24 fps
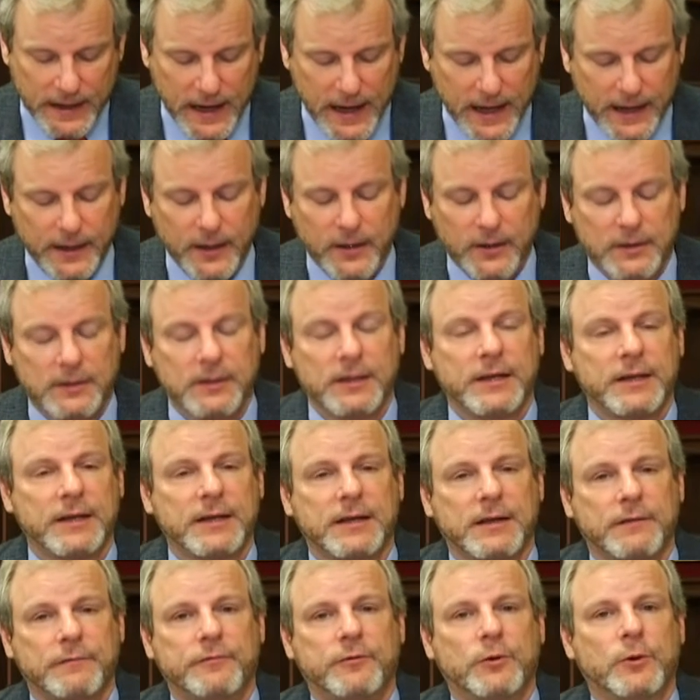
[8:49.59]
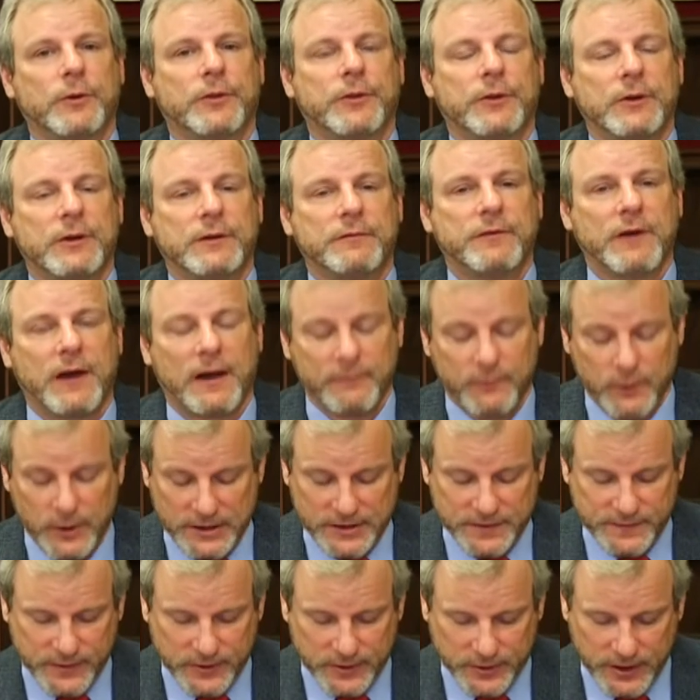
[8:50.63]
at our clinic at 435
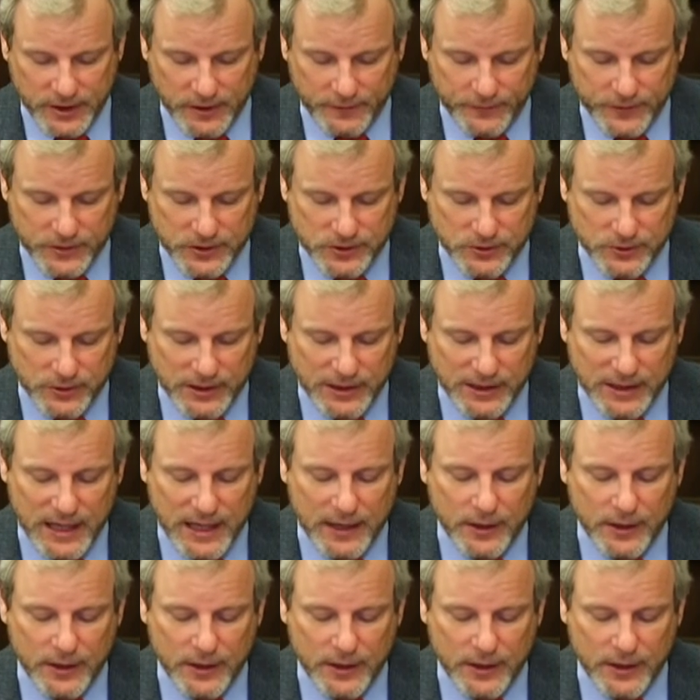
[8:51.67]
West Philadelphia Street,